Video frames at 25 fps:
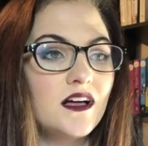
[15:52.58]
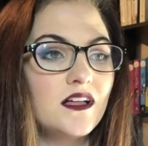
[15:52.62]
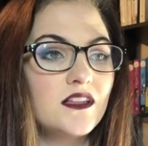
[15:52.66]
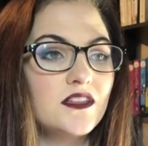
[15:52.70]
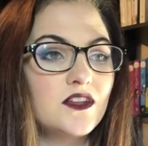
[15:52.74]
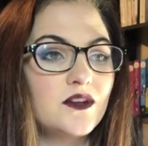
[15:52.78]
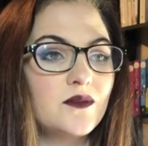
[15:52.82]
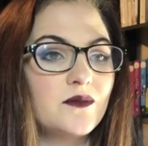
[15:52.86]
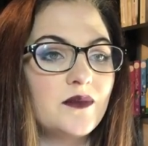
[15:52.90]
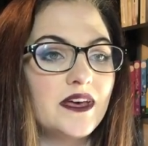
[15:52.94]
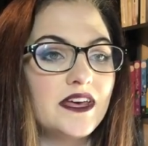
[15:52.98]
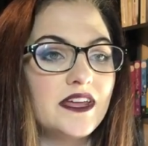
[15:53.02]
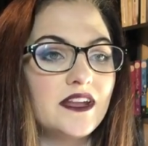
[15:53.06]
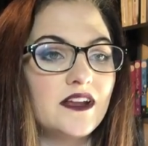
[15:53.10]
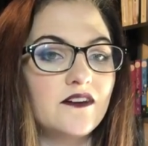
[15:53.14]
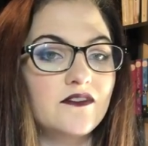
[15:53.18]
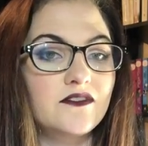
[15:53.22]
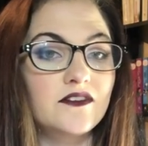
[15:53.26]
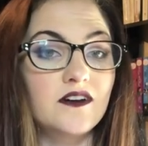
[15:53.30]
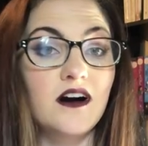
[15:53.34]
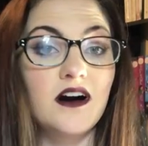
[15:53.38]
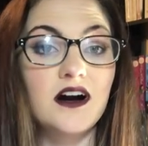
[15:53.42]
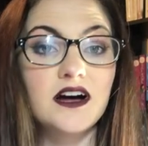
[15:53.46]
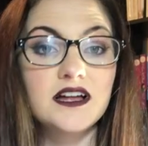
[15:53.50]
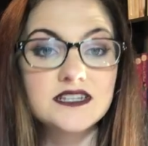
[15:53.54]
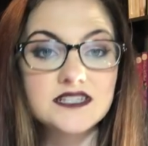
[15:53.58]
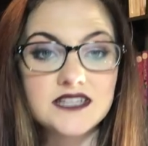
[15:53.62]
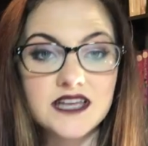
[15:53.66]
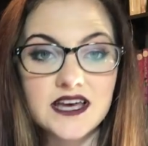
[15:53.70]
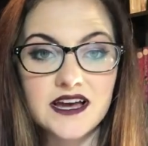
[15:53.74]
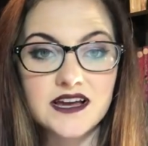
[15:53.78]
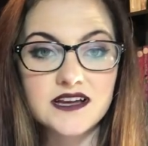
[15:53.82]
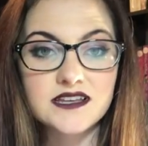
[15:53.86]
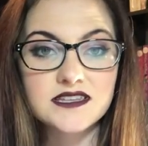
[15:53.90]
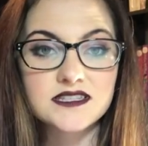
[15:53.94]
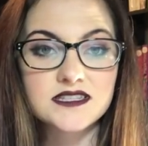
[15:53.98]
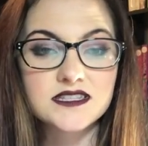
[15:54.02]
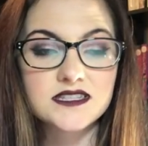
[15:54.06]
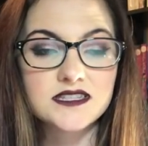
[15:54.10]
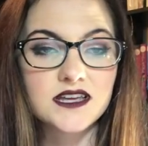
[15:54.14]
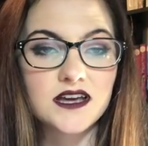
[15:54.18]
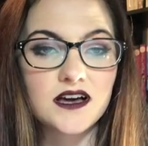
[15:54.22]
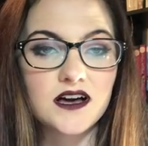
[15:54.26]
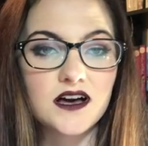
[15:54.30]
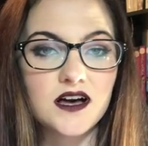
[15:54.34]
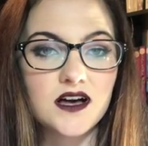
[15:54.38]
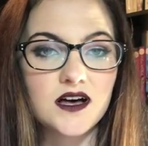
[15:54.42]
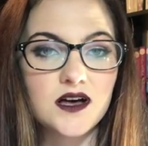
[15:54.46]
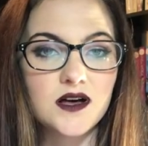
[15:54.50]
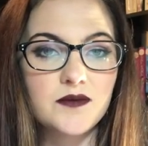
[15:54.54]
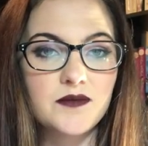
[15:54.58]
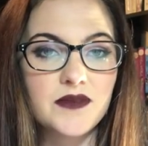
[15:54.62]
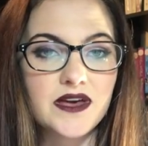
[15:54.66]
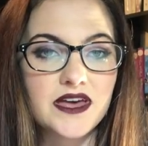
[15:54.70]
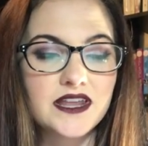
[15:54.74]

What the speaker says: little bit of context and